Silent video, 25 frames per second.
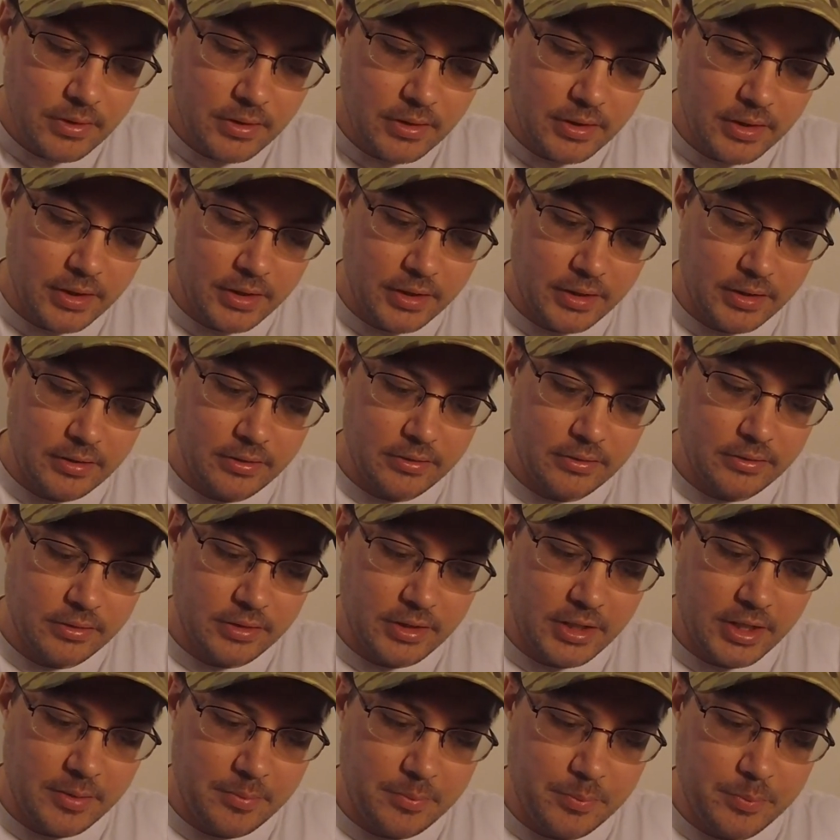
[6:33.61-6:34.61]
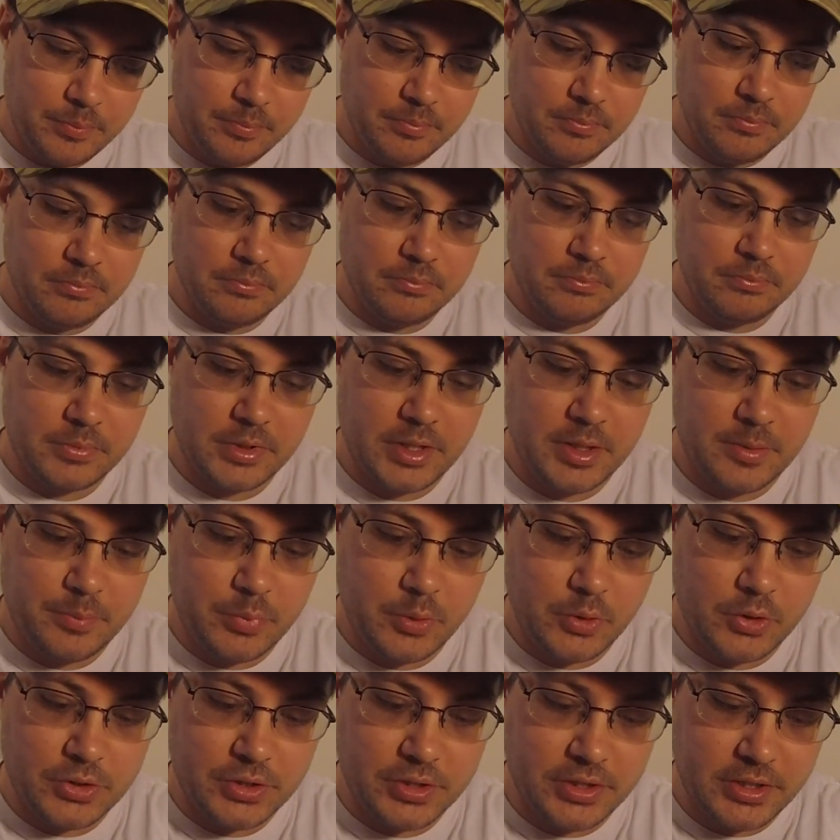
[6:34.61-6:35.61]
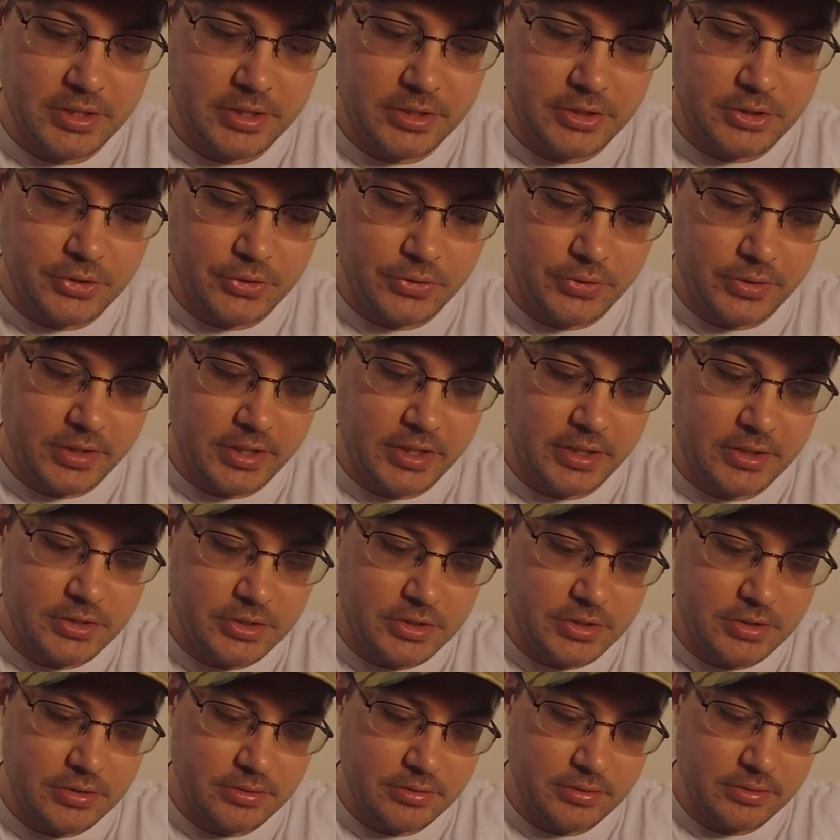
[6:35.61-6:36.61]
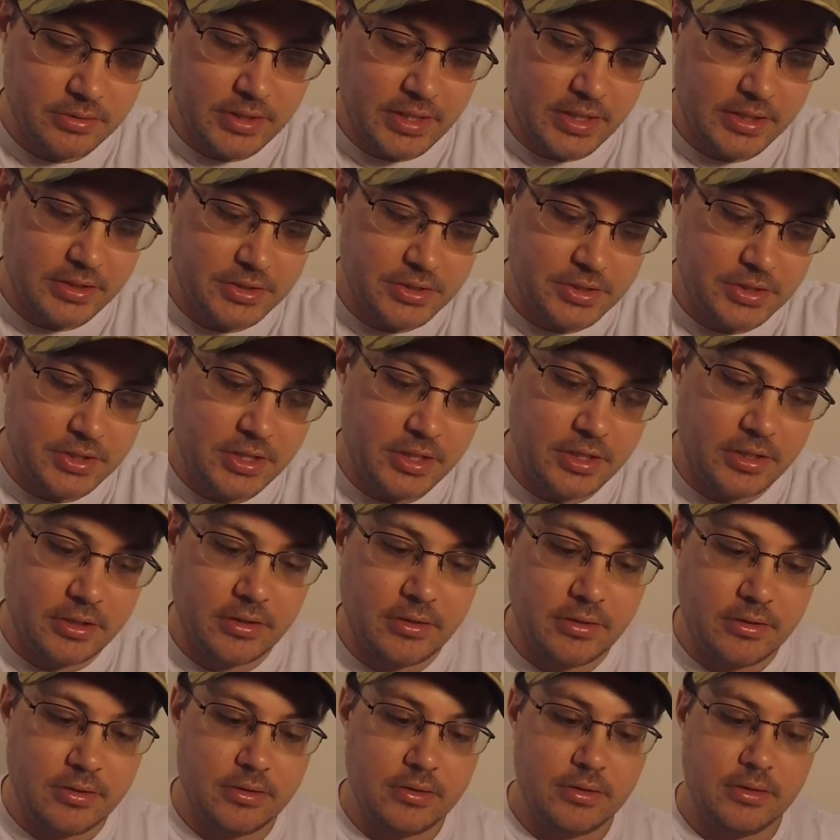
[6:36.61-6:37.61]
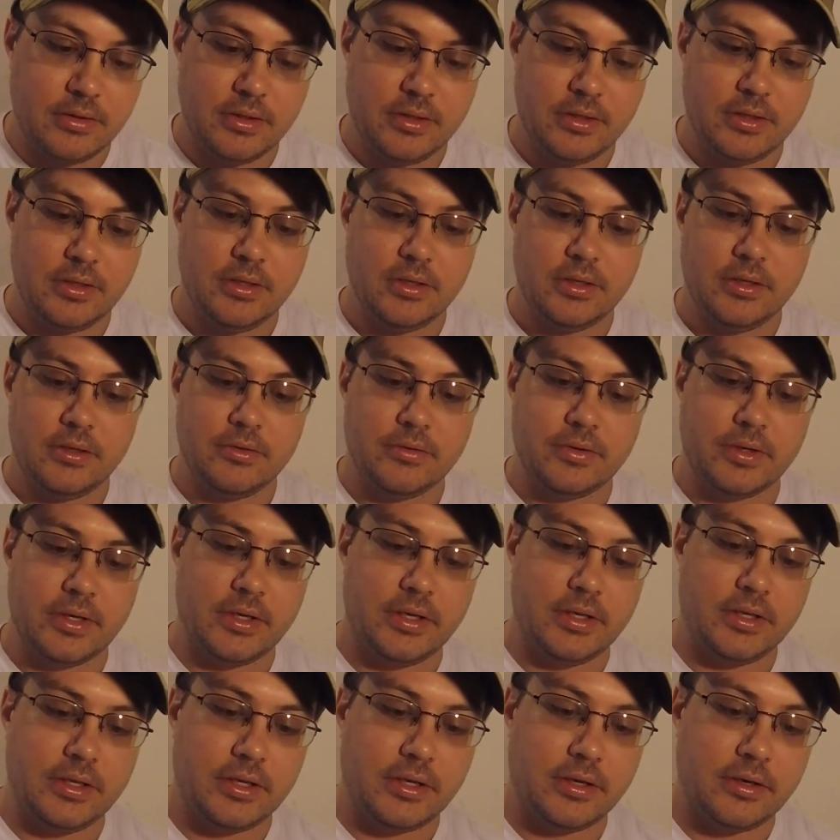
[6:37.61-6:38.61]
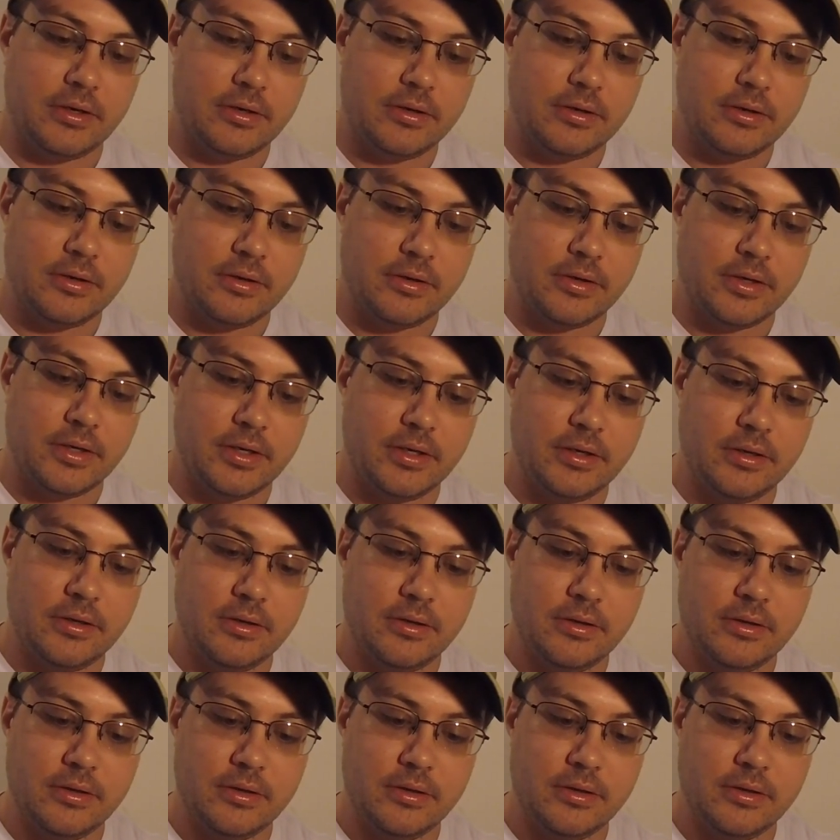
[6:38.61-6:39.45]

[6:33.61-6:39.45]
and keep pushing it until it gets kind of snug right in there. All right,